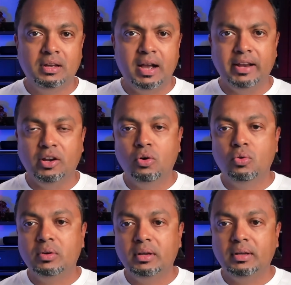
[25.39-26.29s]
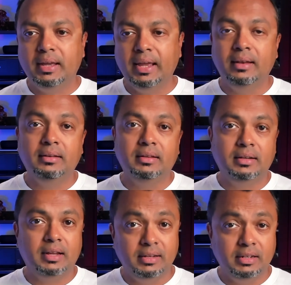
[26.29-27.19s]
I know in
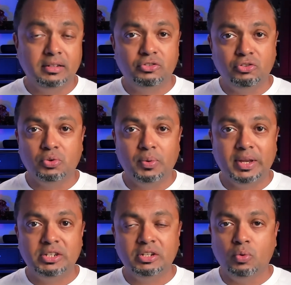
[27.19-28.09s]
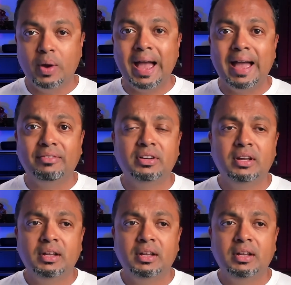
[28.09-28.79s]
an ideal situation, you have